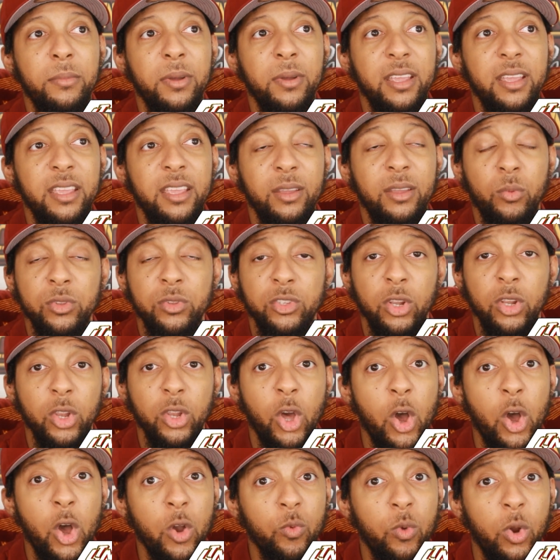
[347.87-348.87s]
It was a
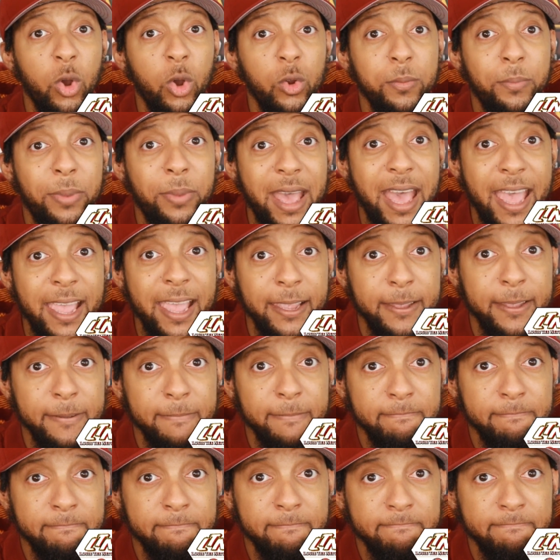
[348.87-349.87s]
long road back,
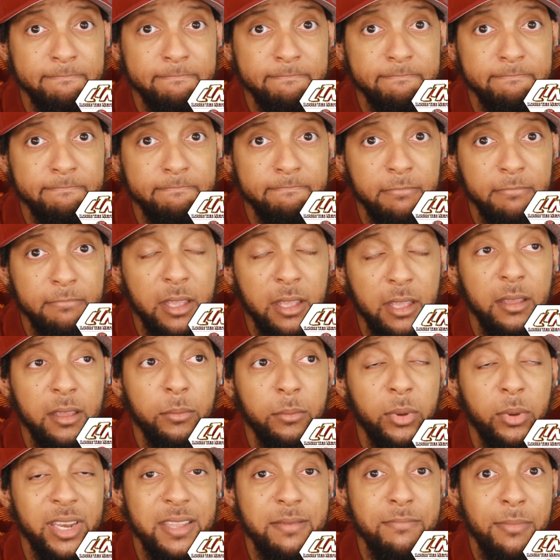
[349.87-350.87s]

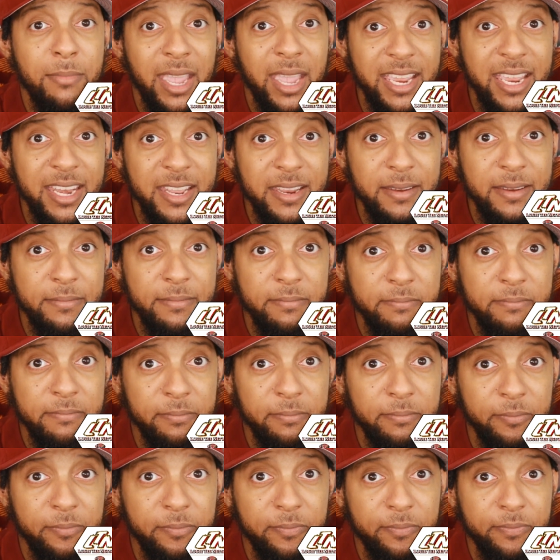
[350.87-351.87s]
but he made it.
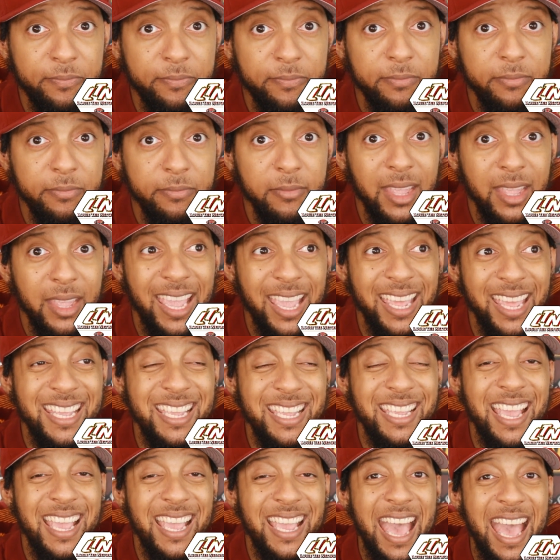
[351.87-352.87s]
And
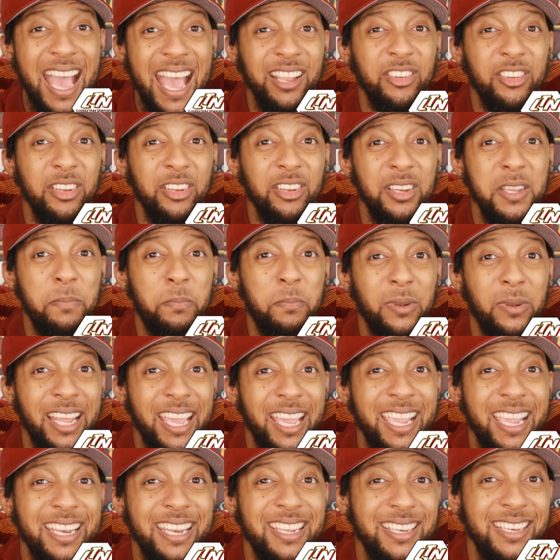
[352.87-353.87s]
he actually
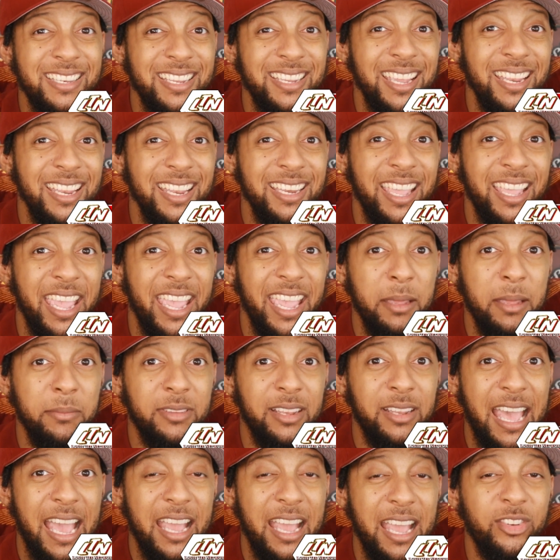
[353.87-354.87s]
played in 10
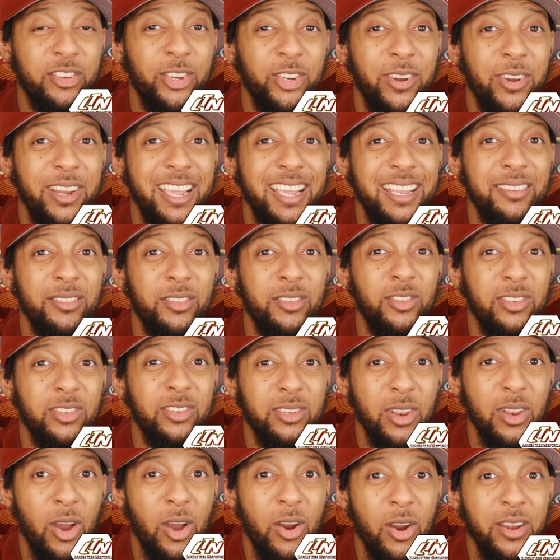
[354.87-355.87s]
games last year and
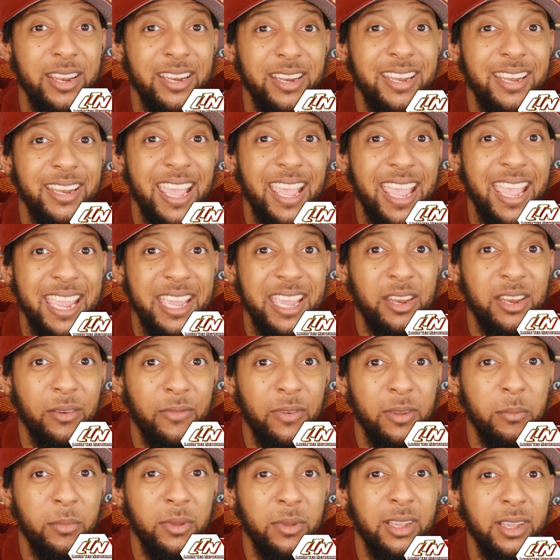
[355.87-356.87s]
started 8 of
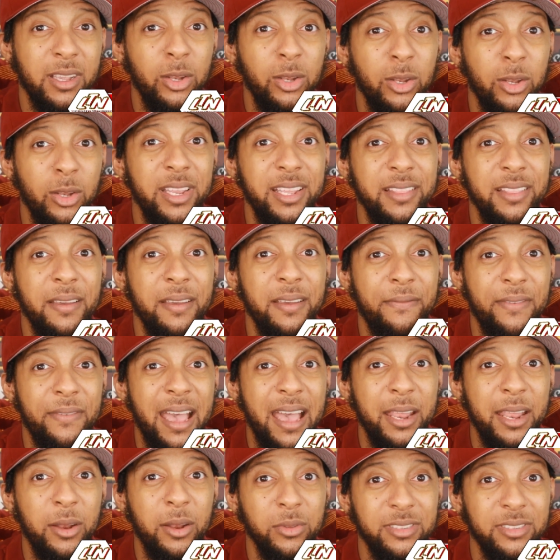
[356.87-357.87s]
them, including the
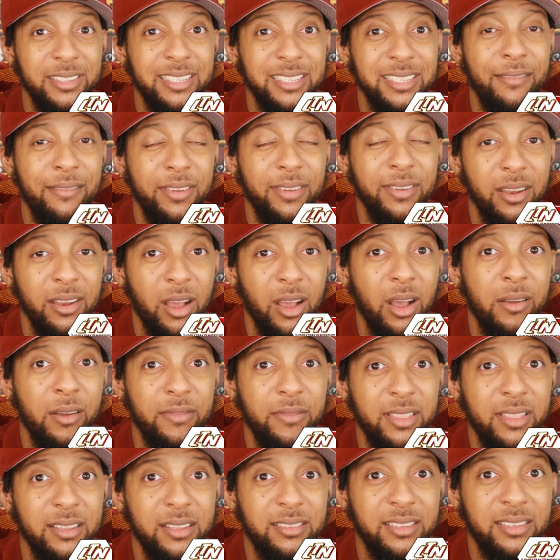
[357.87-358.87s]
final 7
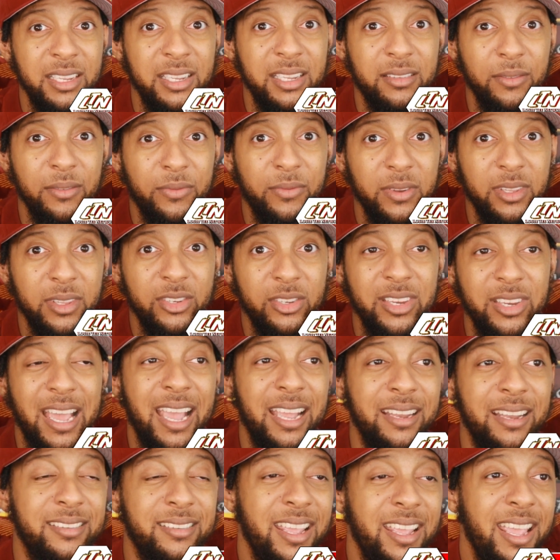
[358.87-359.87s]
of the season for the
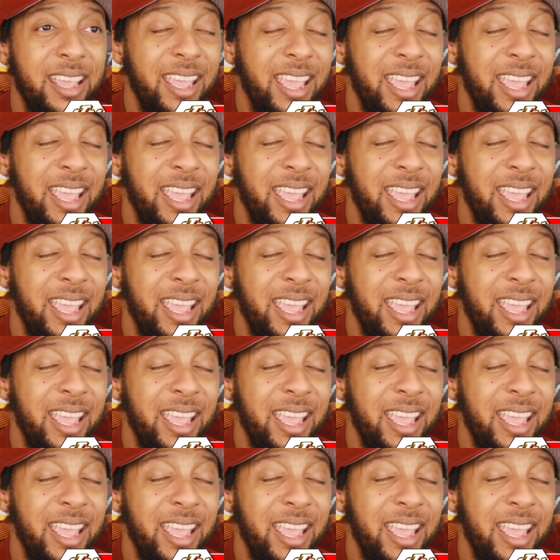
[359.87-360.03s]
Giants.